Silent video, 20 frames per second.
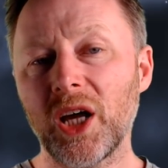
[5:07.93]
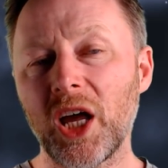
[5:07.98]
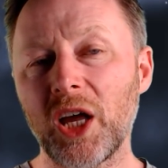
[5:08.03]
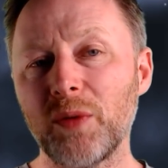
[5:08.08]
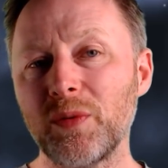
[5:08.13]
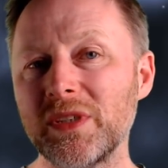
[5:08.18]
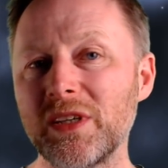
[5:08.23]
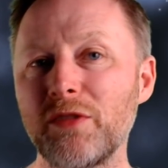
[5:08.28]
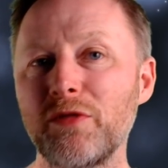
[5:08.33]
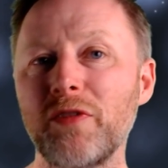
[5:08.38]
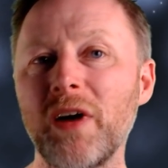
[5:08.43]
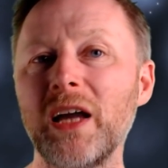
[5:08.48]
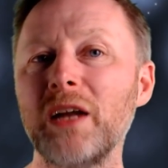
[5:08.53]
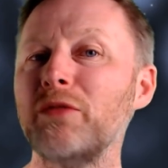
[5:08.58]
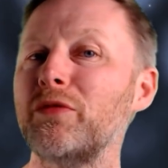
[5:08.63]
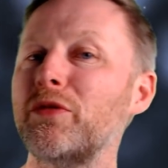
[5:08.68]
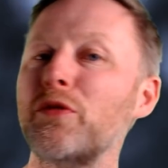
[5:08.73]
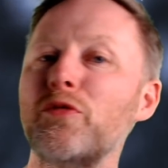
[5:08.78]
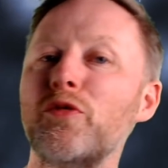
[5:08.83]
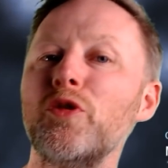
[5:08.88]
He was a fan
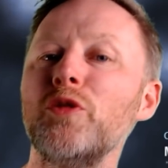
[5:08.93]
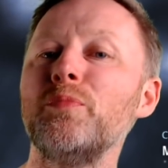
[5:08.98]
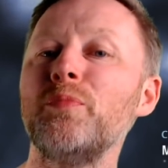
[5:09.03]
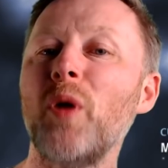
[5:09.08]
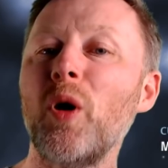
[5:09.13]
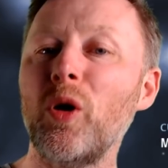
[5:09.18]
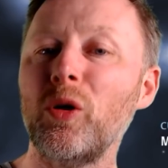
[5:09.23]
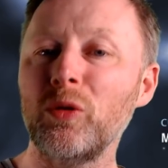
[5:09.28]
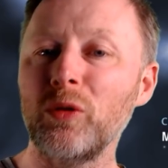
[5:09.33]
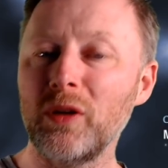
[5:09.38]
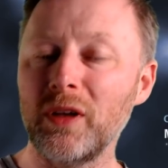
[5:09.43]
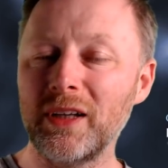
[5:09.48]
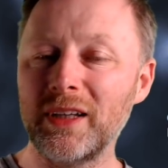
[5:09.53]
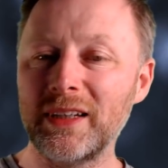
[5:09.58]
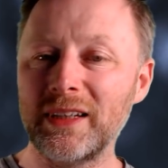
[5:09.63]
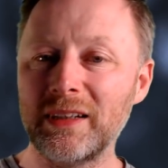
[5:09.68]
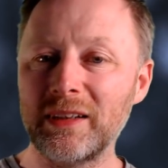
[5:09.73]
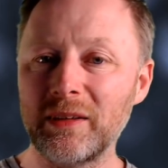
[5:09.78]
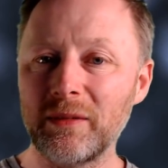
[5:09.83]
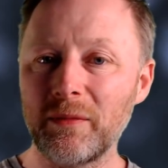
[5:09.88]
of the football.
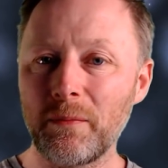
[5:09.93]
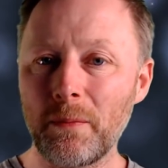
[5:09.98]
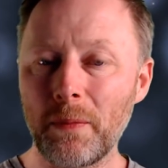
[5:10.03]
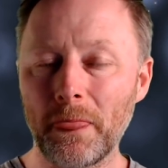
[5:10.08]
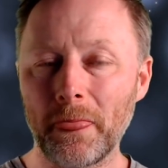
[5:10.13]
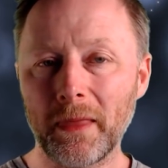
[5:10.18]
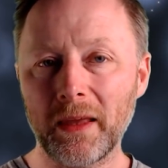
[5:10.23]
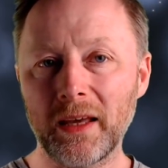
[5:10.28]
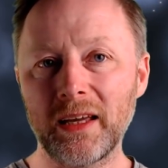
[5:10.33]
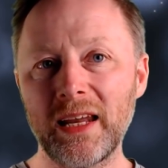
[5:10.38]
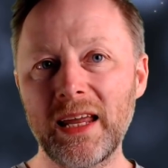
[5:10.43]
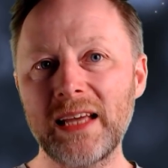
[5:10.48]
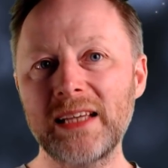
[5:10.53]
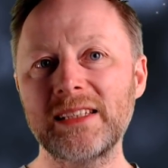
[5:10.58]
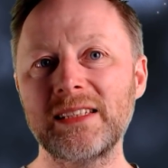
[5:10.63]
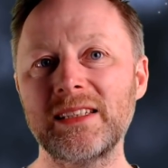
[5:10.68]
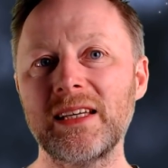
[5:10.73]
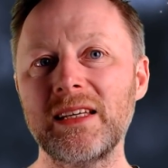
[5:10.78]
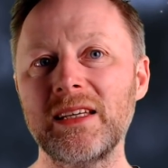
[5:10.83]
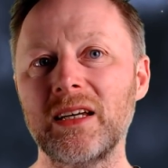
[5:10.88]
Craig
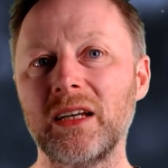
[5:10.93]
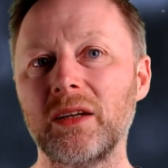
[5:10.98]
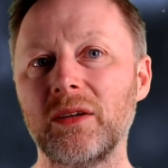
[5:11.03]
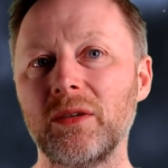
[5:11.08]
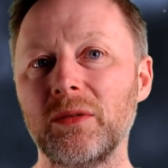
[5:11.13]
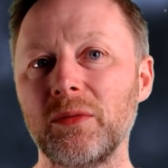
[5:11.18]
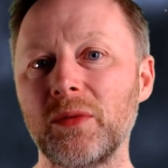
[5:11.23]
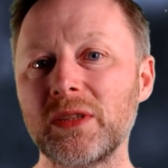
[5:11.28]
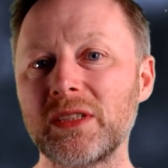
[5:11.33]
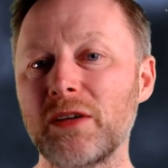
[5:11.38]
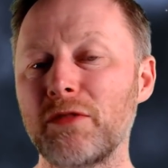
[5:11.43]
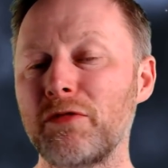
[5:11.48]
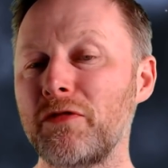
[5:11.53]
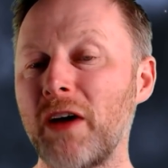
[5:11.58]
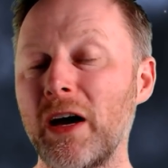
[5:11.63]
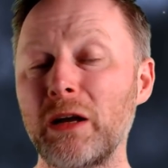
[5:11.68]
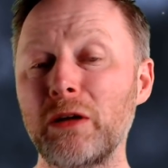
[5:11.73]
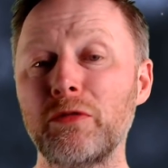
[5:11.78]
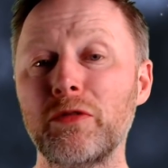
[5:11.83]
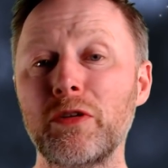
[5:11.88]
Senior was a
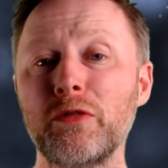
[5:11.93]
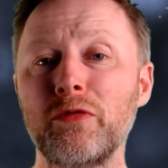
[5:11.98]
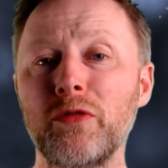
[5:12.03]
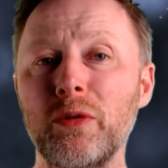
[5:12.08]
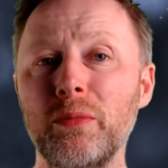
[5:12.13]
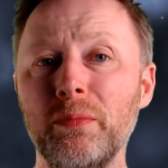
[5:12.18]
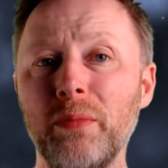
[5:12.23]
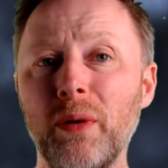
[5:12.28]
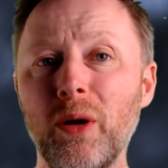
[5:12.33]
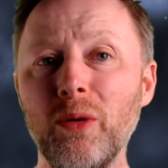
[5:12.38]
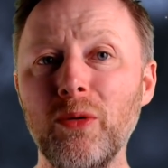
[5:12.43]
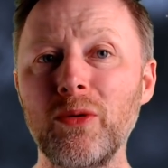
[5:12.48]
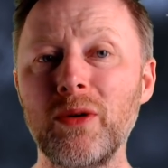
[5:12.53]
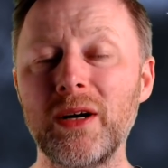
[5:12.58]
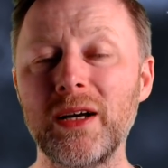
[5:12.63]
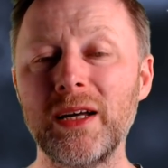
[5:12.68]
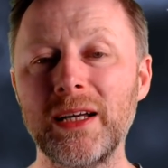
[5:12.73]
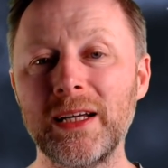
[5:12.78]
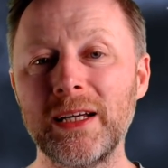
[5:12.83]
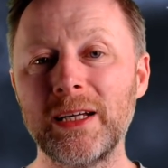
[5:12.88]
fan of the football.
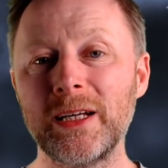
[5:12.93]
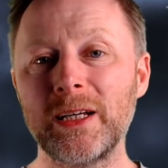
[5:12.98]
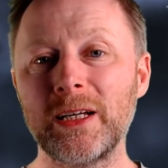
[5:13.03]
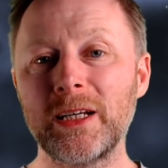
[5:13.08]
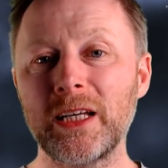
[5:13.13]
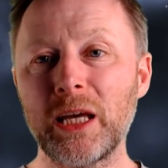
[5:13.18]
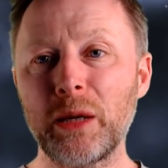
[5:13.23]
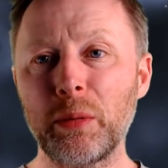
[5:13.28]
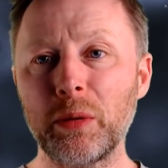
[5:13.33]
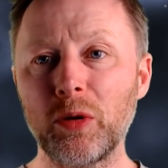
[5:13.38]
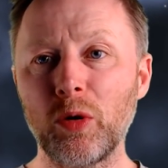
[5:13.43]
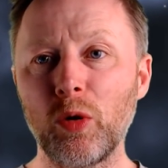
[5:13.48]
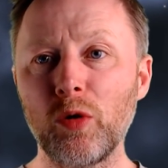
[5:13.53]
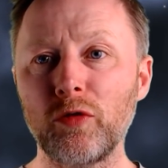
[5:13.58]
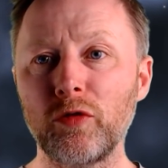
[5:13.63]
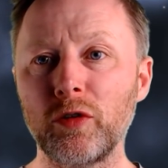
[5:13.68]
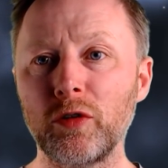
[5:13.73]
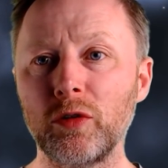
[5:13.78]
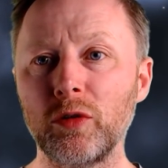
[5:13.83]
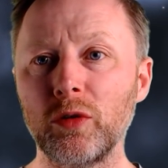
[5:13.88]
He would
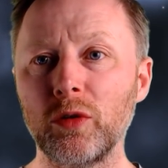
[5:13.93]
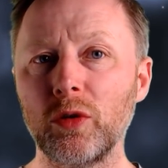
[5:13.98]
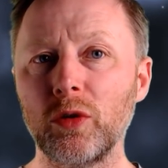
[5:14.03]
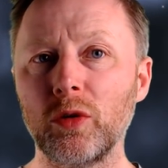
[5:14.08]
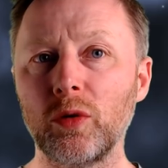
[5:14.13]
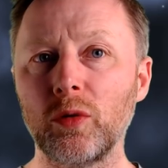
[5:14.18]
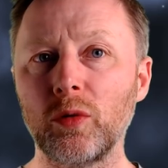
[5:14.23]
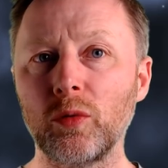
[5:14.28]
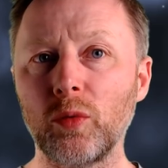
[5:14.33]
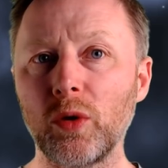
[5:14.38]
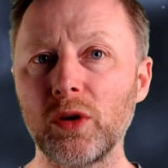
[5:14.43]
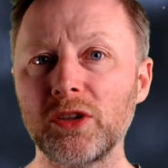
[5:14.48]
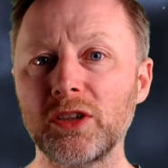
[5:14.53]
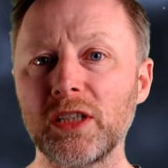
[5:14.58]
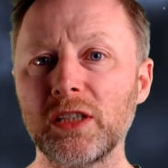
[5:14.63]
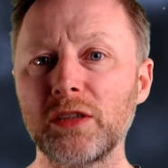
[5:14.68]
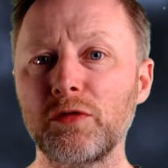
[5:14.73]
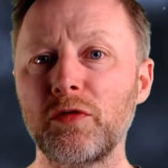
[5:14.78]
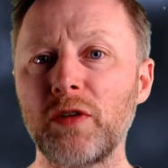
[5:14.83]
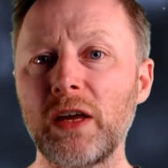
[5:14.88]
often
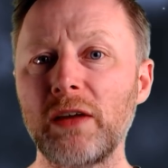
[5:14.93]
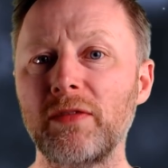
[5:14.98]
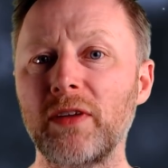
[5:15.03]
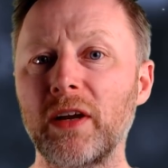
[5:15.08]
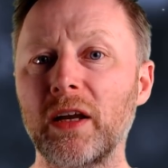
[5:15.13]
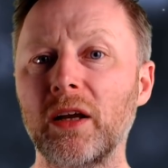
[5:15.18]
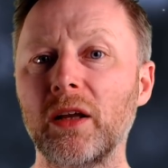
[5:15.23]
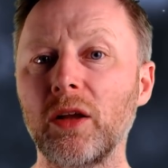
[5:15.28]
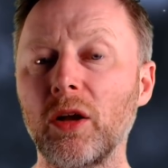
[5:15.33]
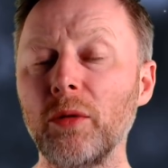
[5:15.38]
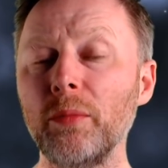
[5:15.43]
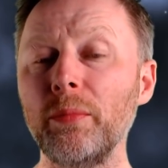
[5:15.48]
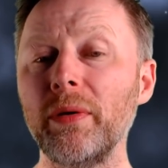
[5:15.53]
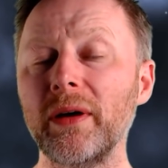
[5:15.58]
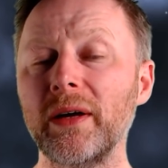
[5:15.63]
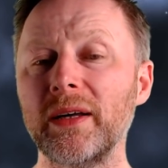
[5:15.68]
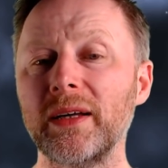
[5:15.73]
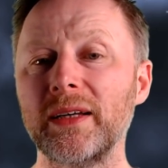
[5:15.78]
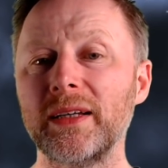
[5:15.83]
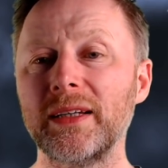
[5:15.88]
watch his favourite
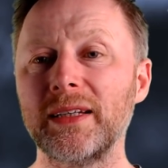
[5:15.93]
club,